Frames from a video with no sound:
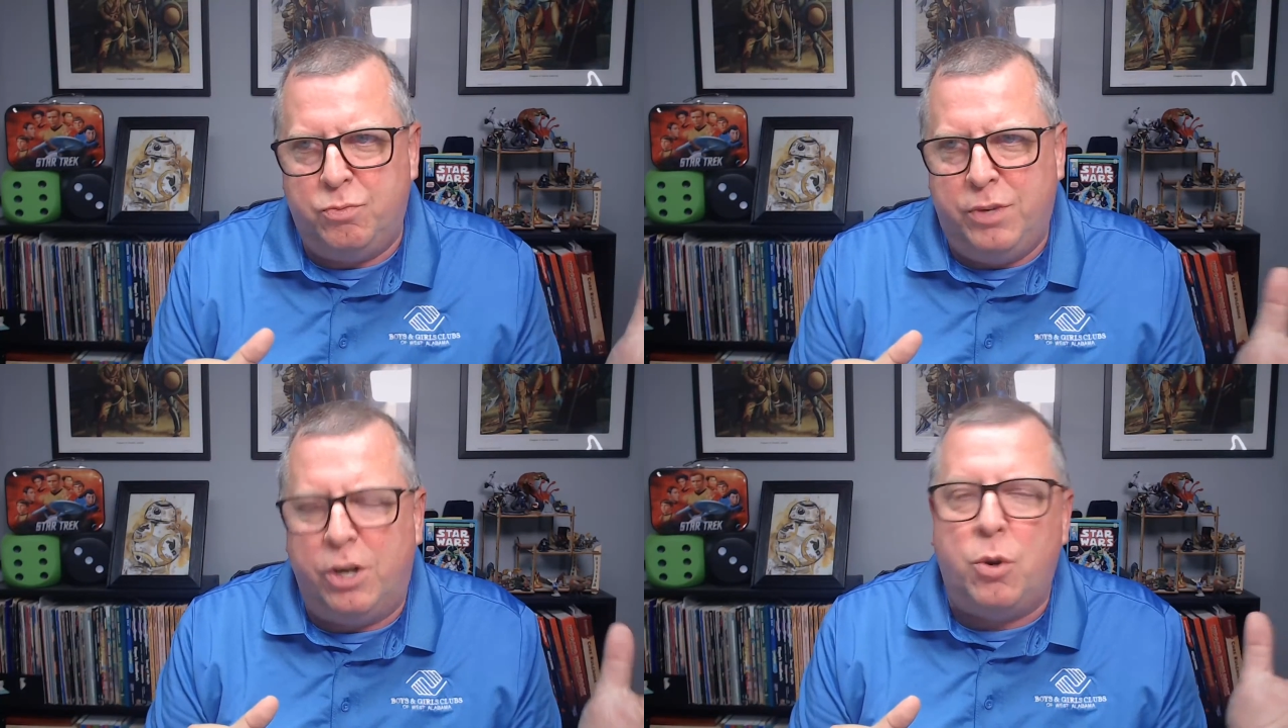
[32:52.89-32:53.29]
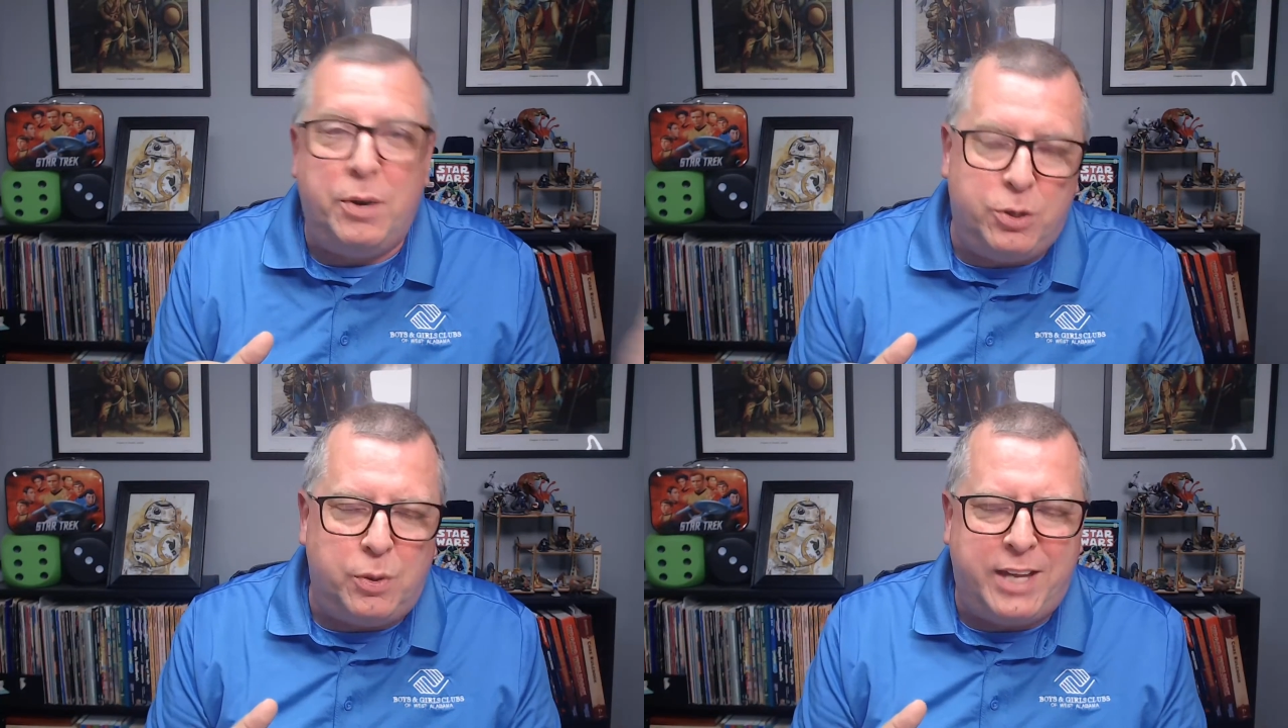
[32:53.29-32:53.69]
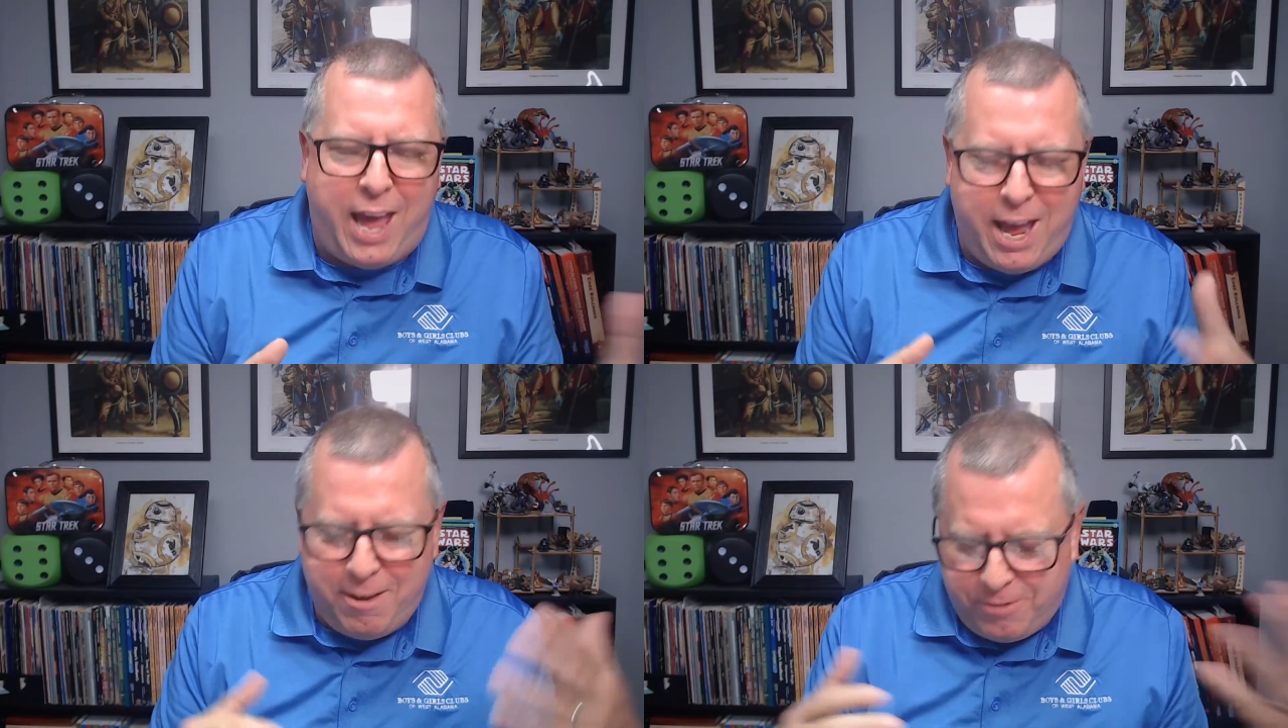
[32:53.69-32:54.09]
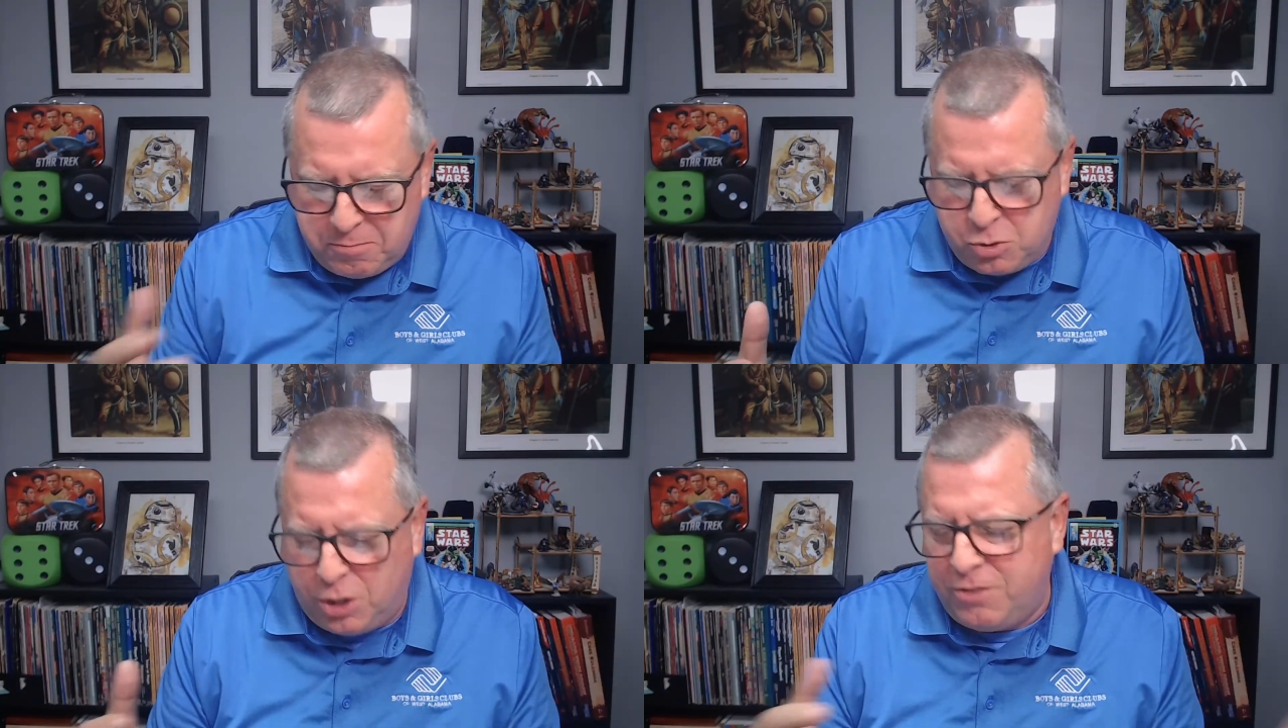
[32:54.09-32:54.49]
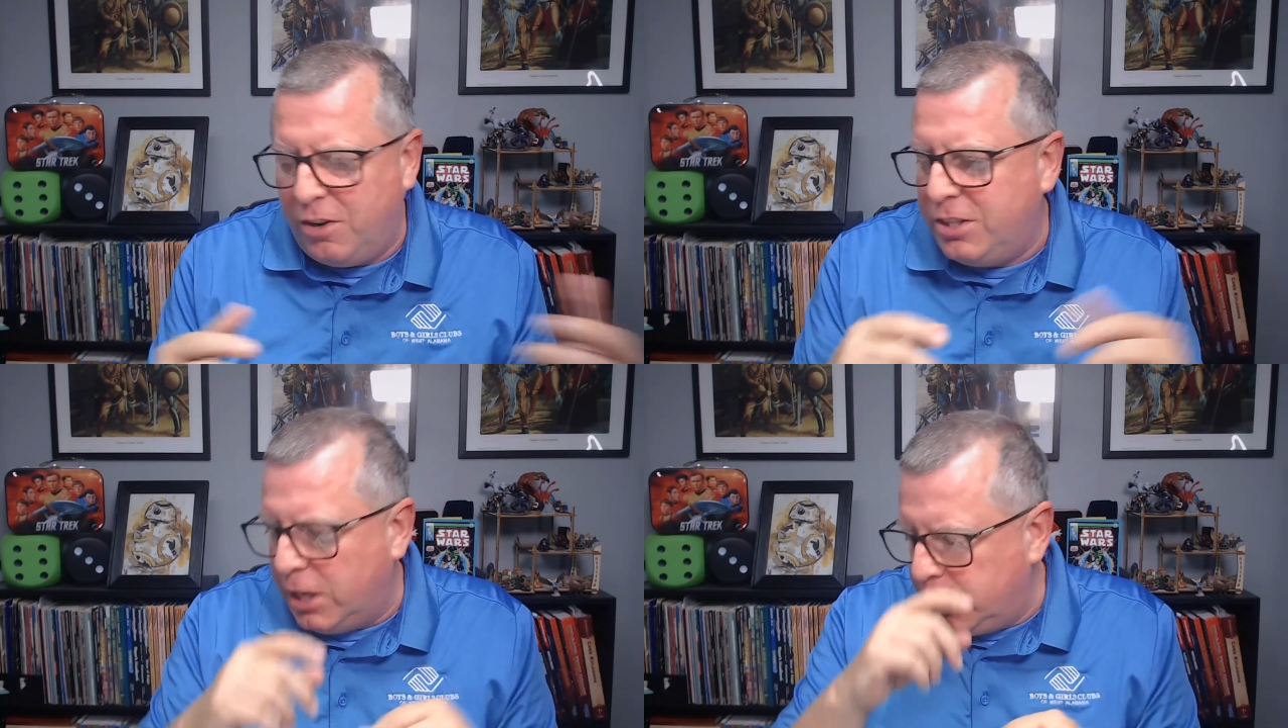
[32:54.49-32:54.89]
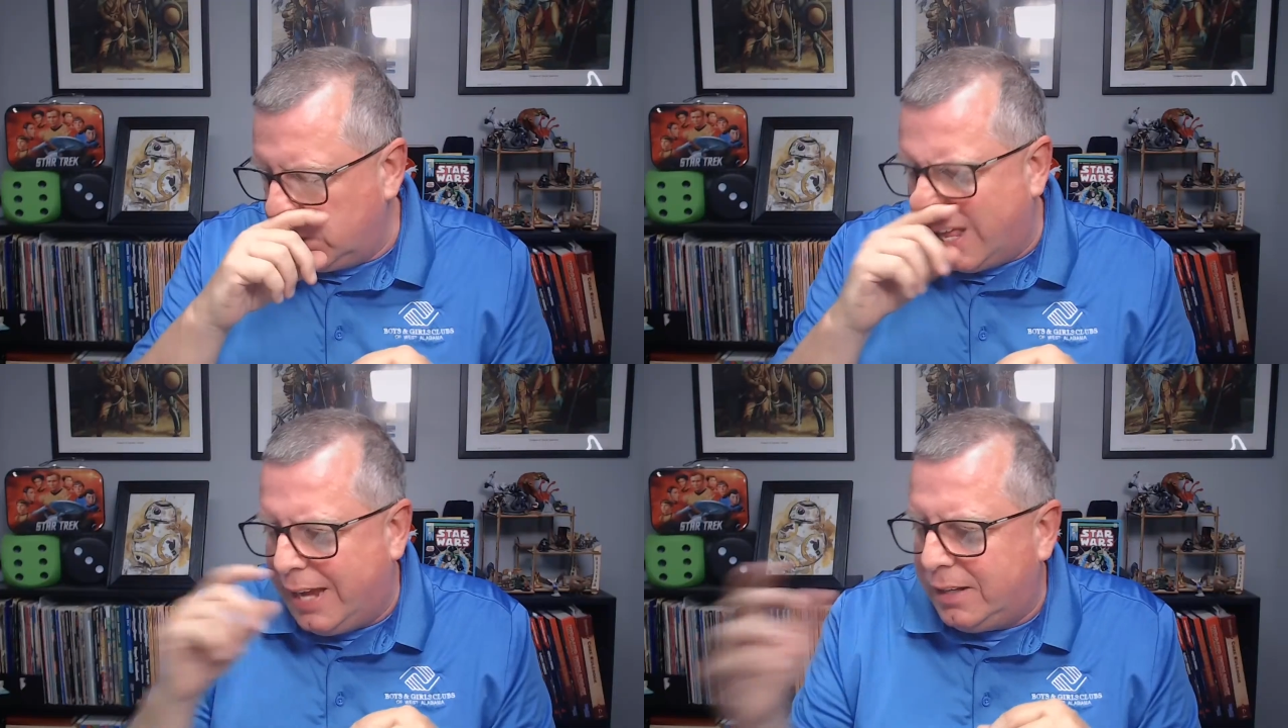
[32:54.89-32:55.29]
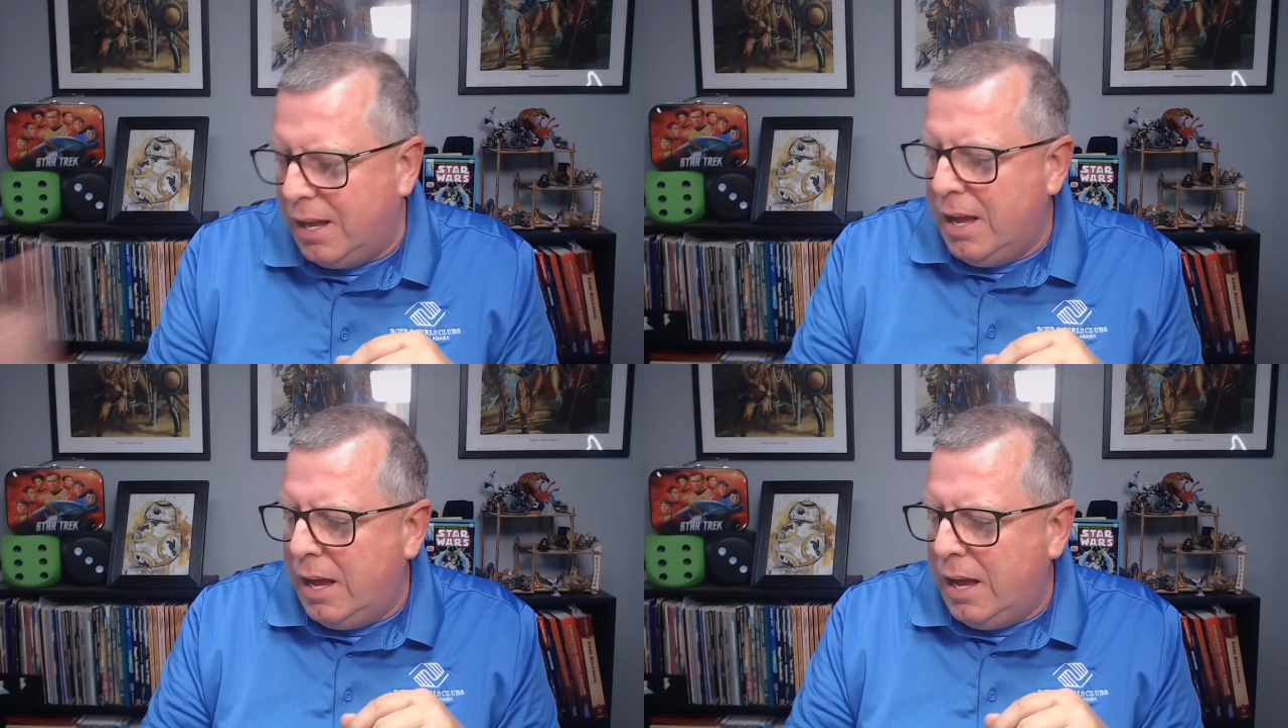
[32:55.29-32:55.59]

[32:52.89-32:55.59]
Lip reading: they're going to a cave, so it's very dungeon-like.